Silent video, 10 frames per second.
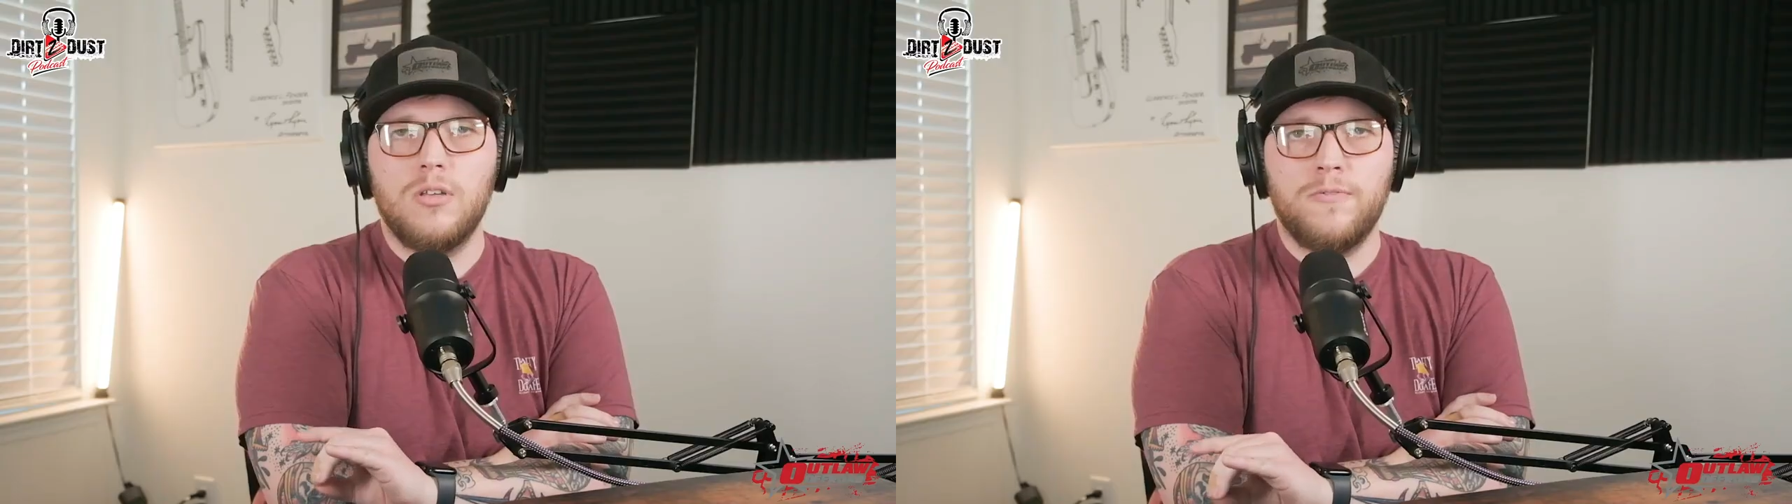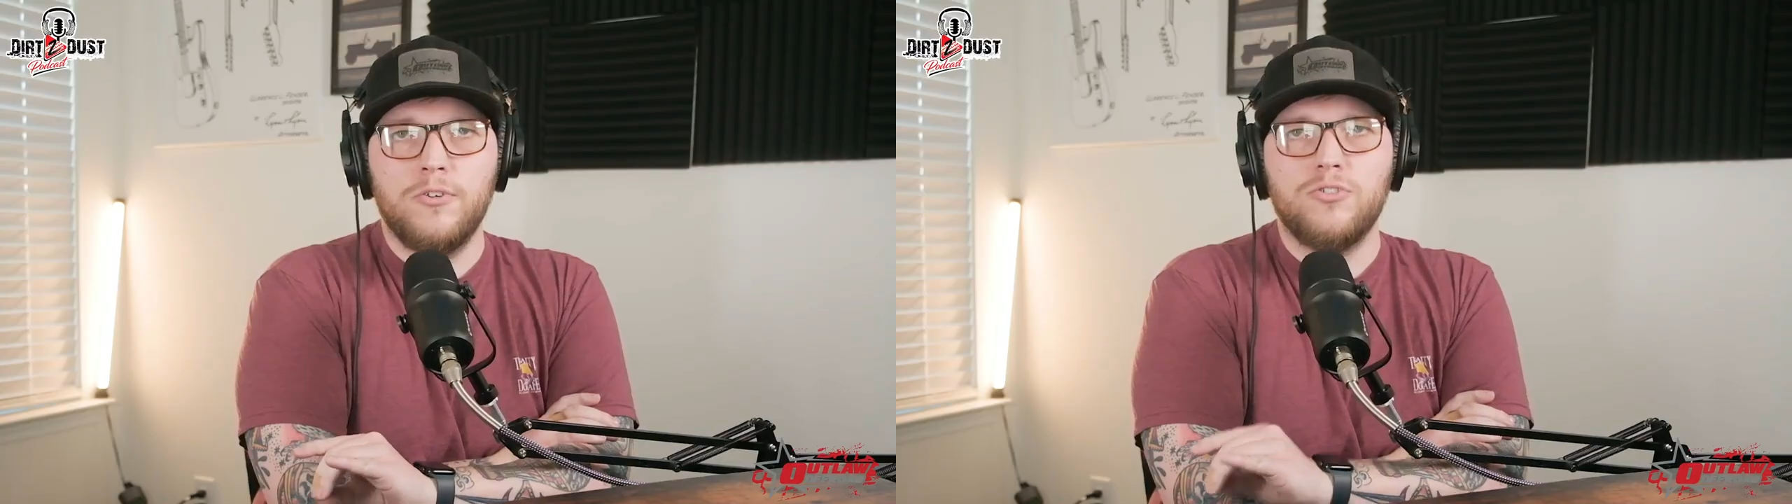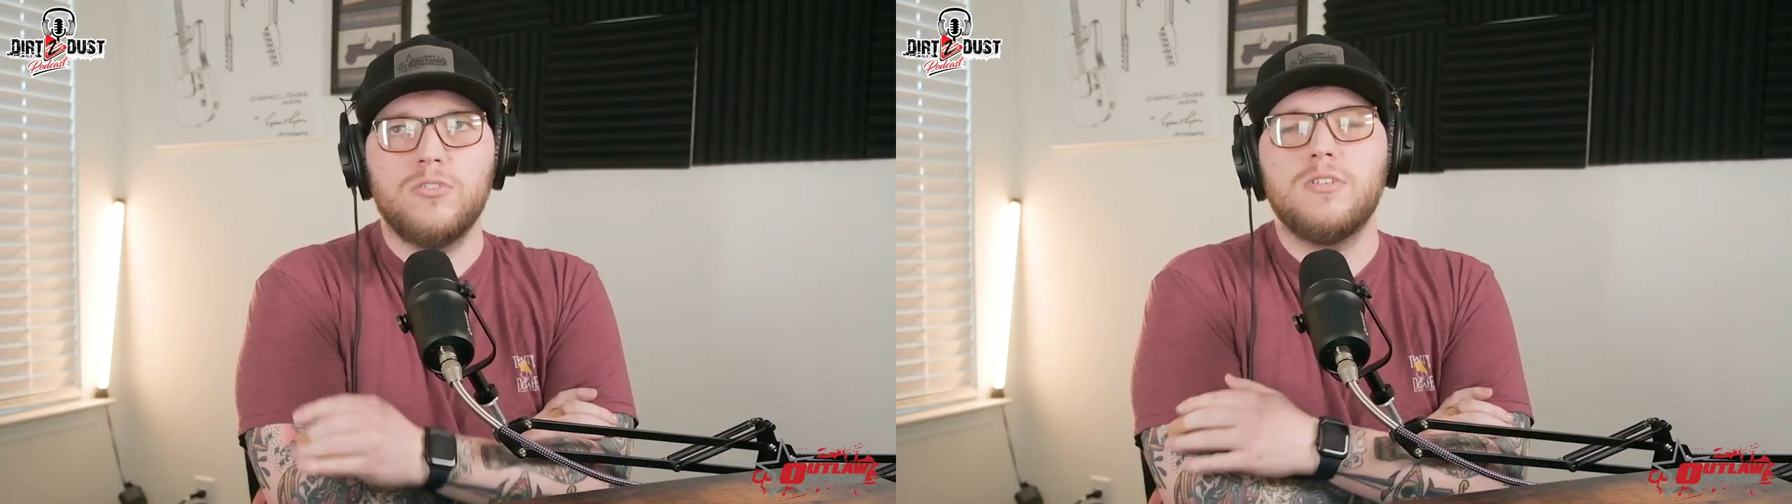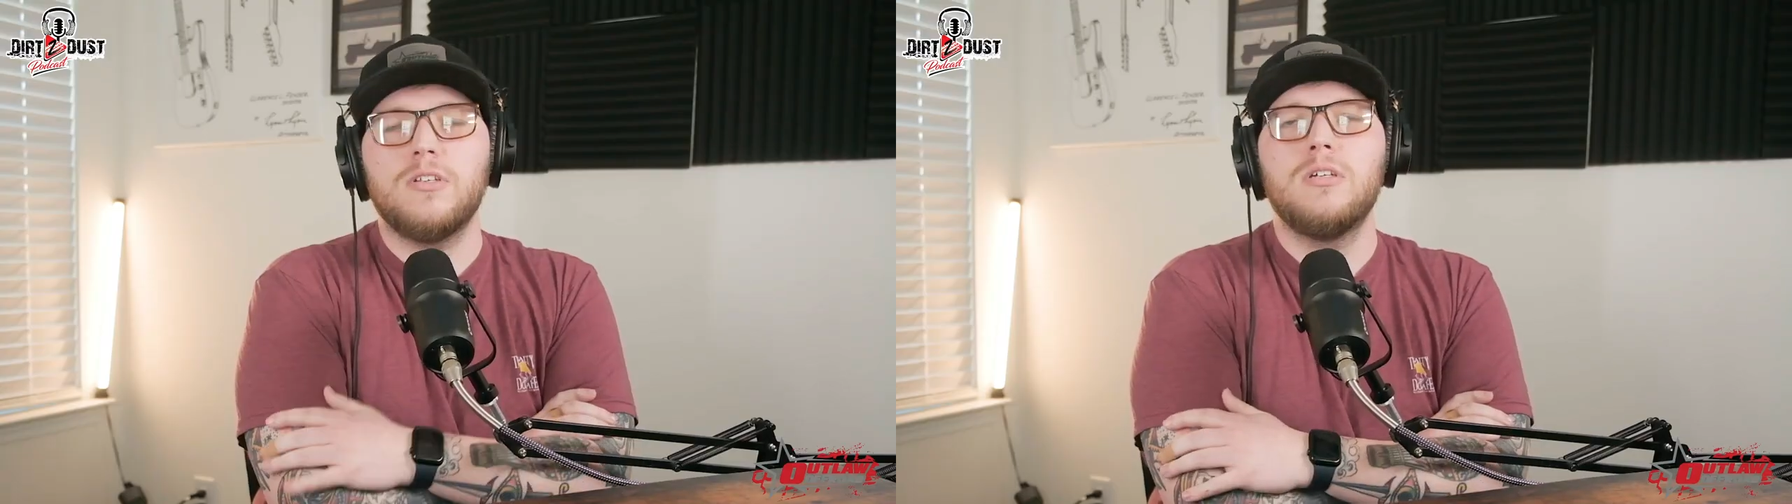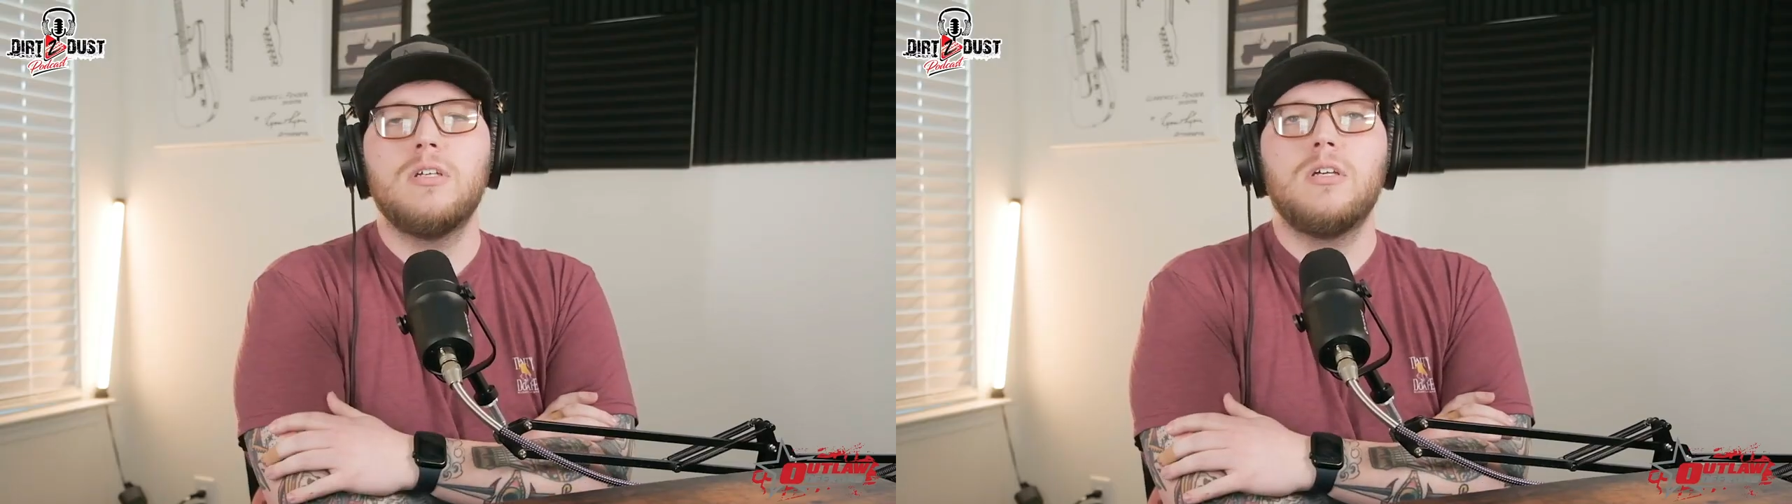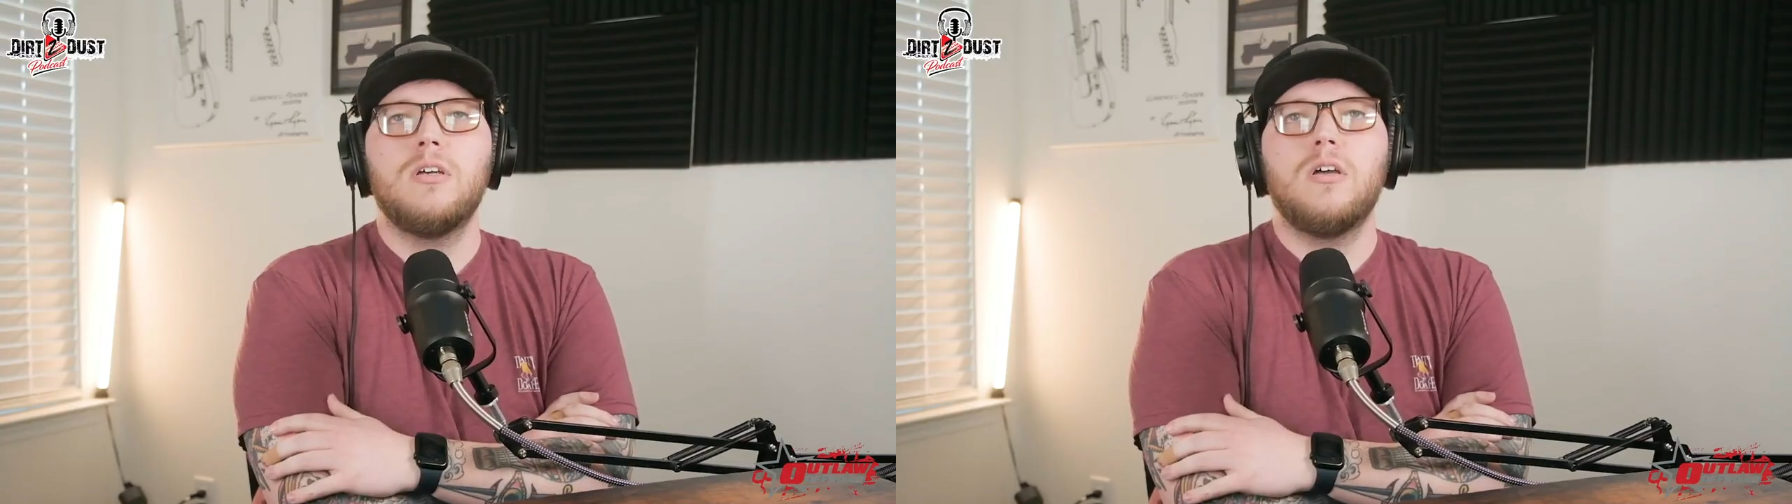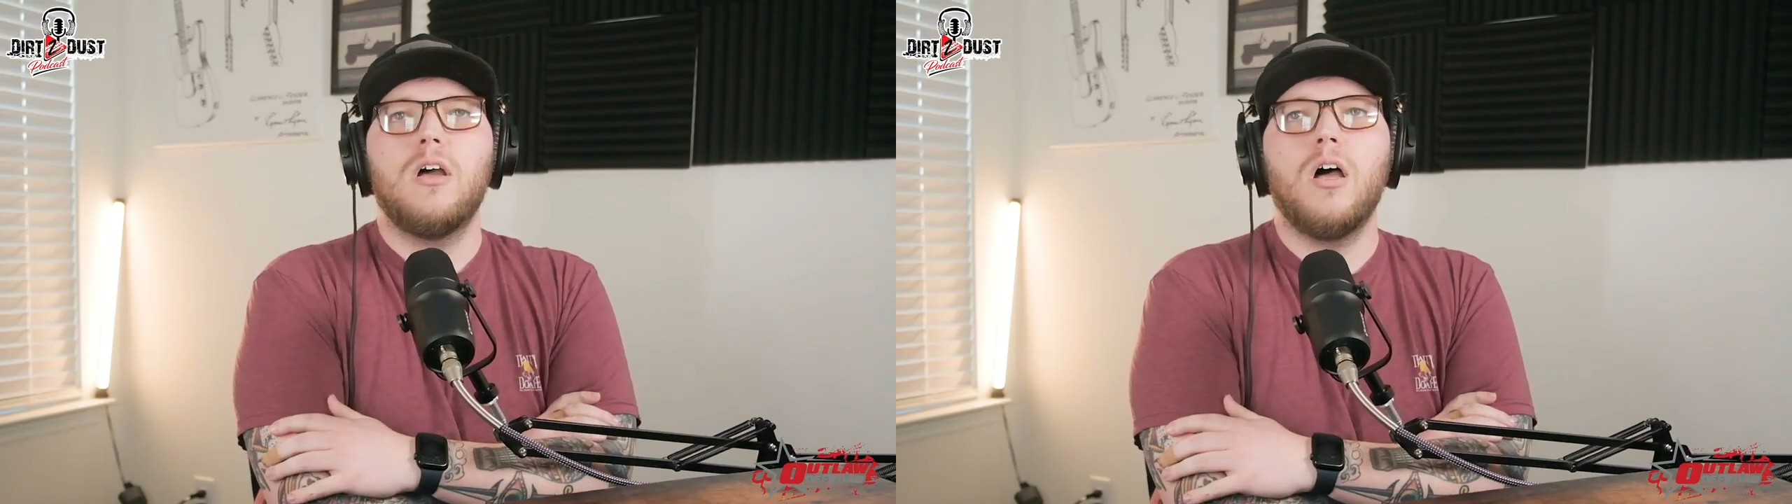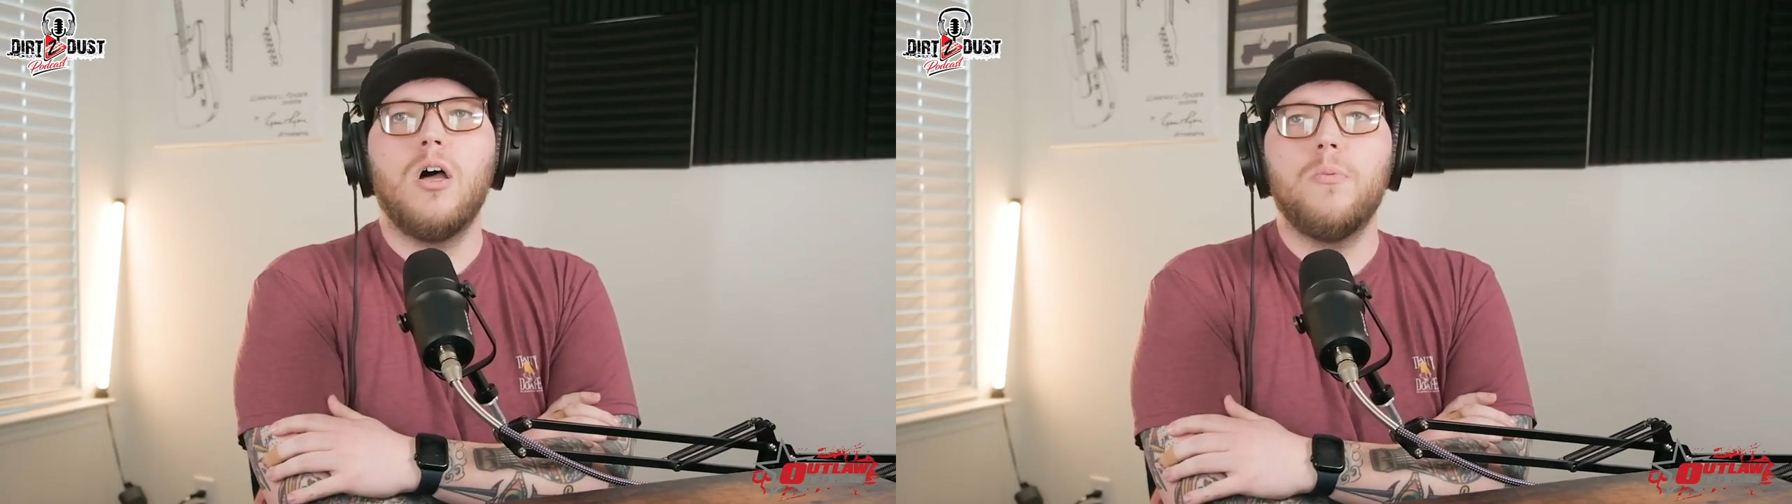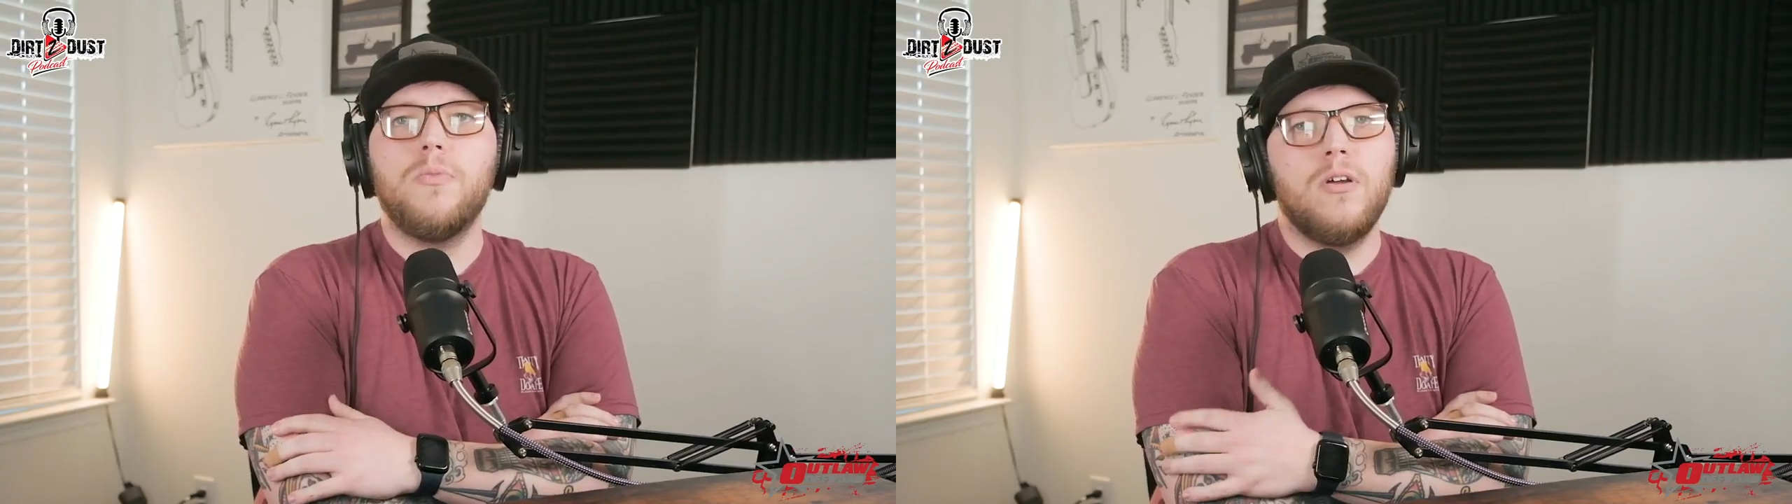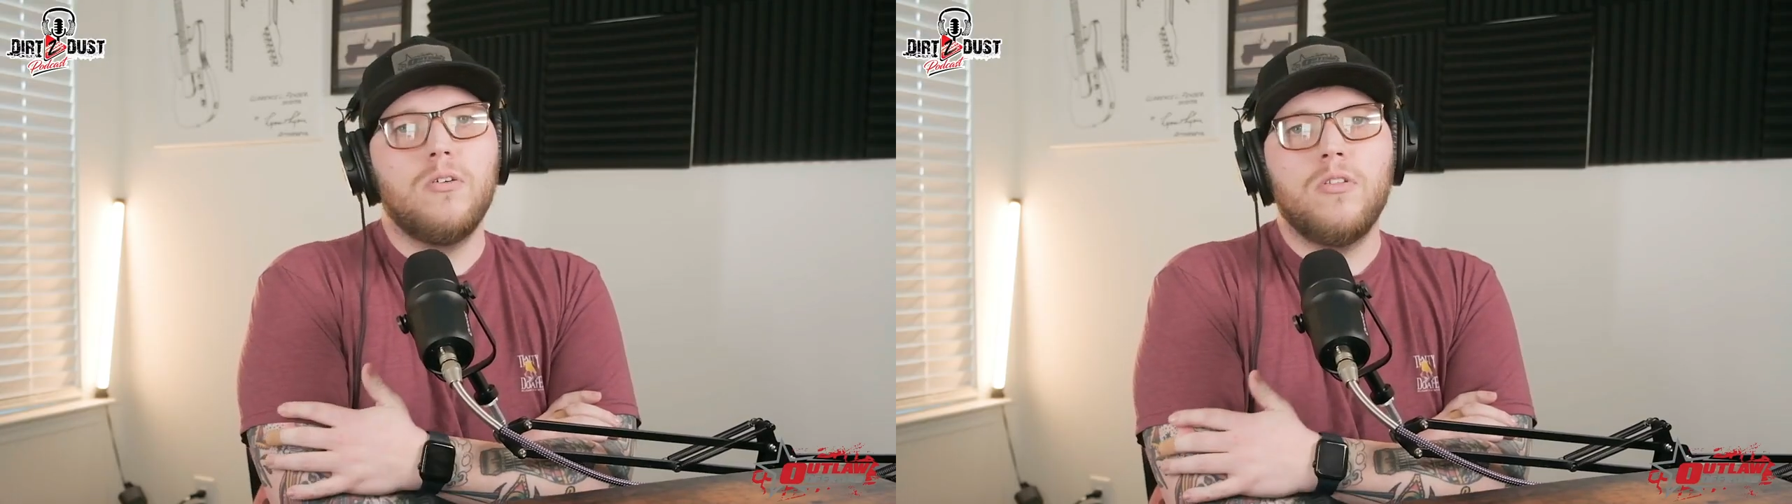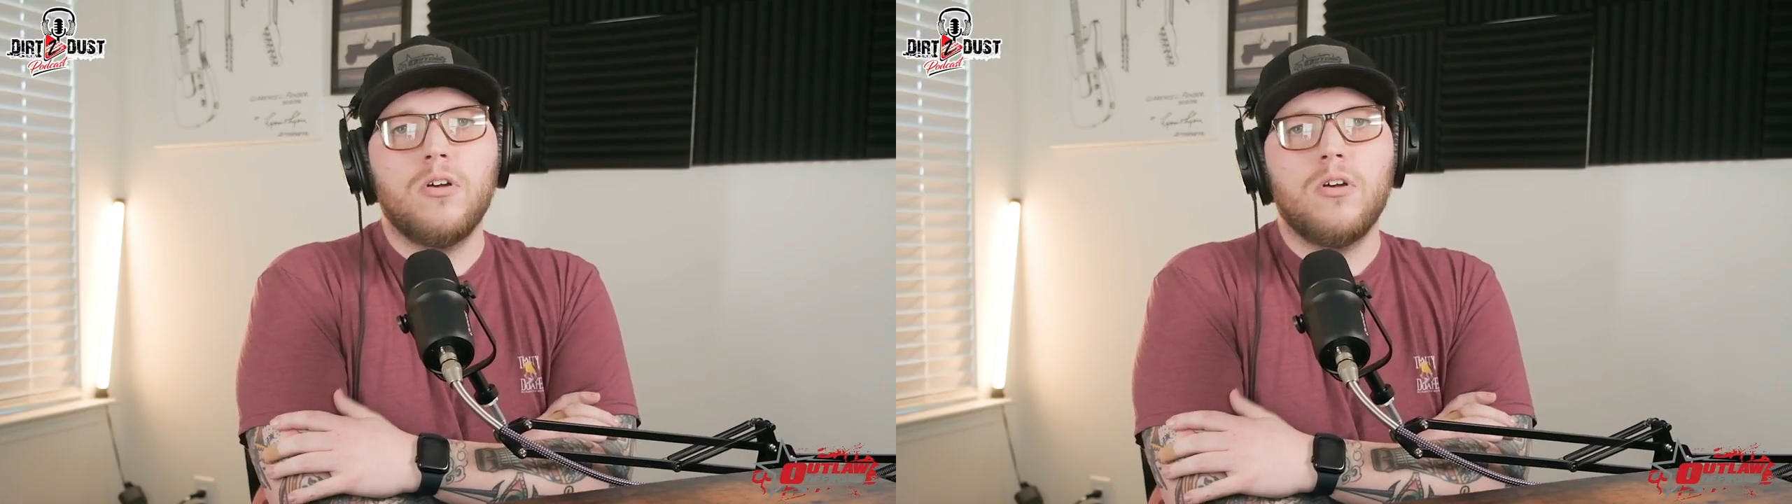efficiency, they're